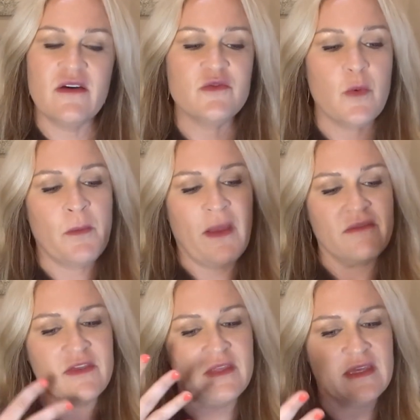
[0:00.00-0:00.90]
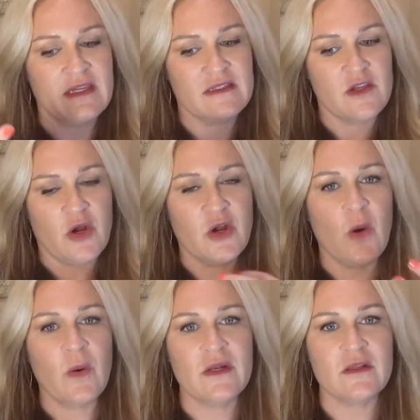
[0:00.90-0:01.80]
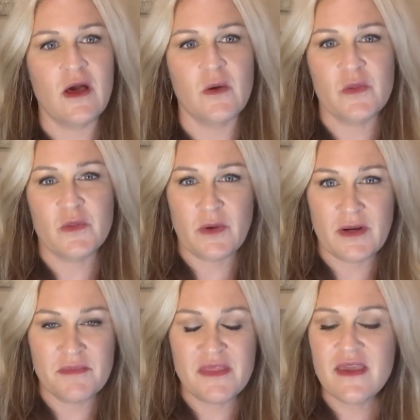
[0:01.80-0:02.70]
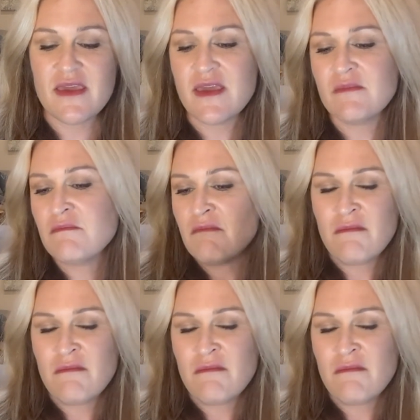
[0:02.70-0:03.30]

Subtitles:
So when my feelings are going along with what I'm thinking,